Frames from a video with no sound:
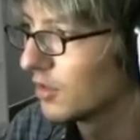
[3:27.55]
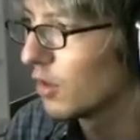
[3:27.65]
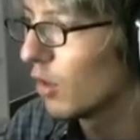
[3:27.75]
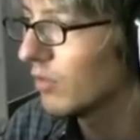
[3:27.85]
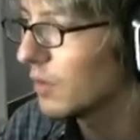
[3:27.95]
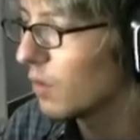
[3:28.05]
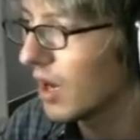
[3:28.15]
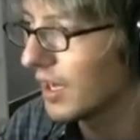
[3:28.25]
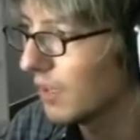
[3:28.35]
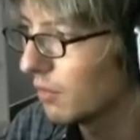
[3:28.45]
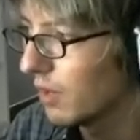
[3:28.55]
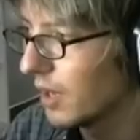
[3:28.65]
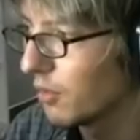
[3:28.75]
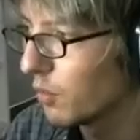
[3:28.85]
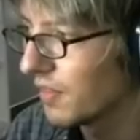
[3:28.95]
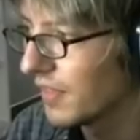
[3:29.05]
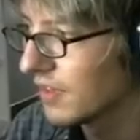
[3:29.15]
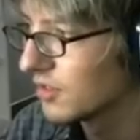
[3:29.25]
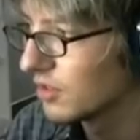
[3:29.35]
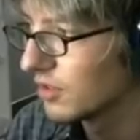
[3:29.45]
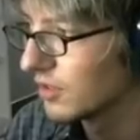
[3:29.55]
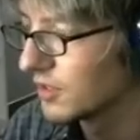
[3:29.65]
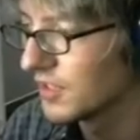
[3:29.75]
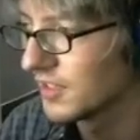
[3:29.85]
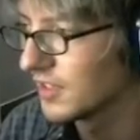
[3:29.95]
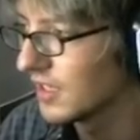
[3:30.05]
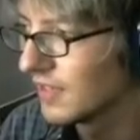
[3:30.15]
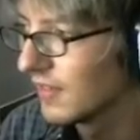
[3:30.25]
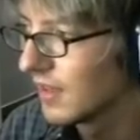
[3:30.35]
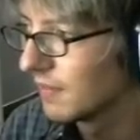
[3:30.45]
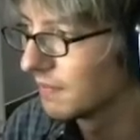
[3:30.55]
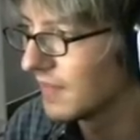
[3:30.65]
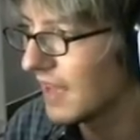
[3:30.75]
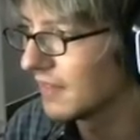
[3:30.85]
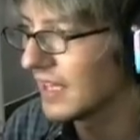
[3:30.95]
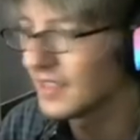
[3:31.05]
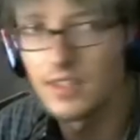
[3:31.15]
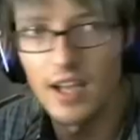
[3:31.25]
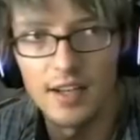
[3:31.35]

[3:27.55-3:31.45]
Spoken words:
Only walking away with 1,260, that's not